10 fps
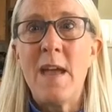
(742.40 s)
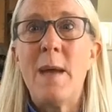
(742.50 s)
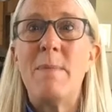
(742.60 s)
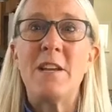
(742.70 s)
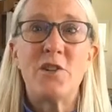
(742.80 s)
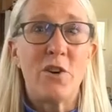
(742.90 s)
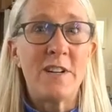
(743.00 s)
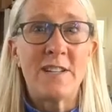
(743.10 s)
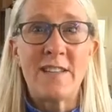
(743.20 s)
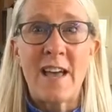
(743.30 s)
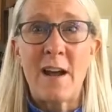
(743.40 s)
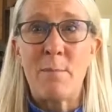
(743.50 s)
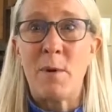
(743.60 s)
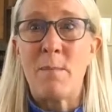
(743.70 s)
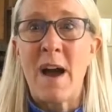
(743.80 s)
Be sure to set
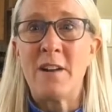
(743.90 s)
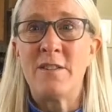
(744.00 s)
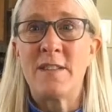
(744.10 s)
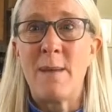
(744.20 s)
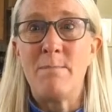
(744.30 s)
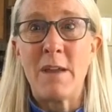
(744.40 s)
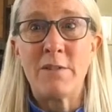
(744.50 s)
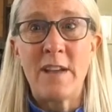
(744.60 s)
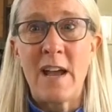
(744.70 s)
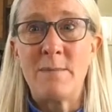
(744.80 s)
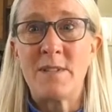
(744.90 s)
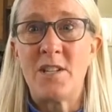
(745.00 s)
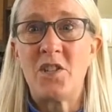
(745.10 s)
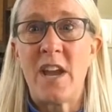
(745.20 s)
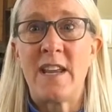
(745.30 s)
up reminders at mealtimes to
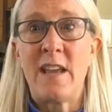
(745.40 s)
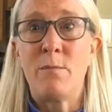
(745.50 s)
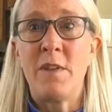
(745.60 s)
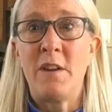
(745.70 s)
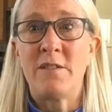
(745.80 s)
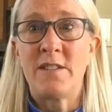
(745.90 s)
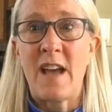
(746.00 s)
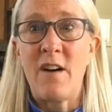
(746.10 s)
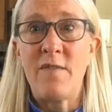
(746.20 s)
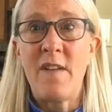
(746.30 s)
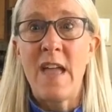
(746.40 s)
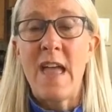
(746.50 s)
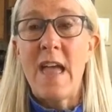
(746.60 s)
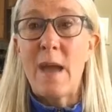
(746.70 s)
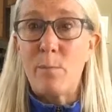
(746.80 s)
check in with yourself
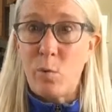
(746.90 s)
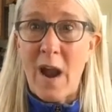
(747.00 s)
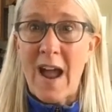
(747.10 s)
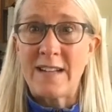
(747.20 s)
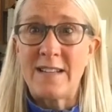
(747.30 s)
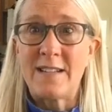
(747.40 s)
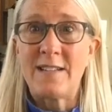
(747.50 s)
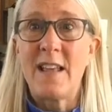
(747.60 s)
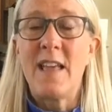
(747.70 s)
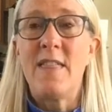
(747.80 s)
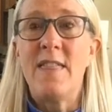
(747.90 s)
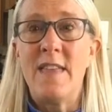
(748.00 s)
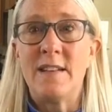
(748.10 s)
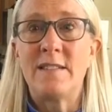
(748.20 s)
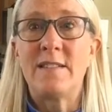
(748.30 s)
and practice
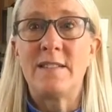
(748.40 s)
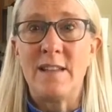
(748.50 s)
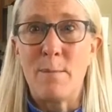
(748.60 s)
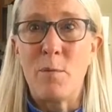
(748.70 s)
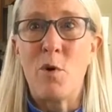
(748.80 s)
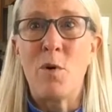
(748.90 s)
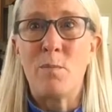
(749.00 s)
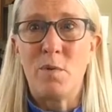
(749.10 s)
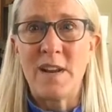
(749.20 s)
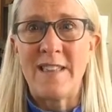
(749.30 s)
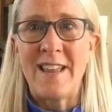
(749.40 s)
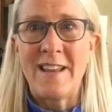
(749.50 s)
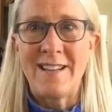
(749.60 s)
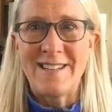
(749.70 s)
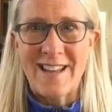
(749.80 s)
this simple
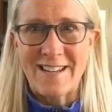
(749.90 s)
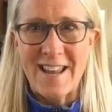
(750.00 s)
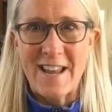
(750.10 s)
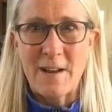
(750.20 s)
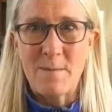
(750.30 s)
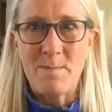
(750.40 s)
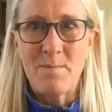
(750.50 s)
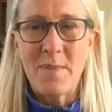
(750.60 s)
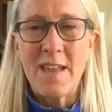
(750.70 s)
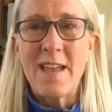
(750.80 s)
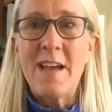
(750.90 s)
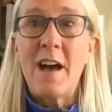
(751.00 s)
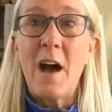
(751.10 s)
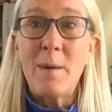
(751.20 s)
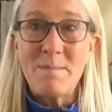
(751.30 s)
breathing technique.
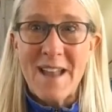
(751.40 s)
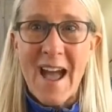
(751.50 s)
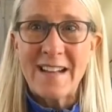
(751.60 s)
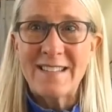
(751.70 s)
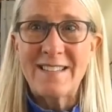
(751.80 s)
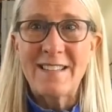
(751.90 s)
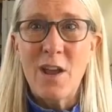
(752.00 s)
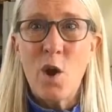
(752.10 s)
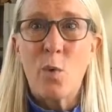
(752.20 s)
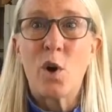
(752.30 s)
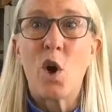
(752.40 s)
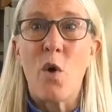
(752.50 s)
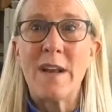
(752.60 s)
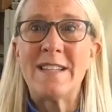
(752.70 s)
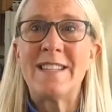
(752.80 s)
Up next, we're
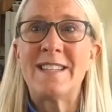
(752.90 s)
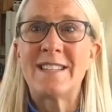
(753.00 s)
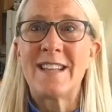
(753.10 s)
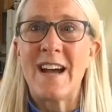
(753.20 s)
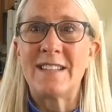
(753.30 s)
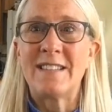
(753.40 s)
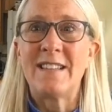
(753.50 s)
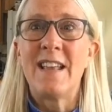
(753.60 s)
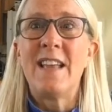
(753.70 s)
going to discuss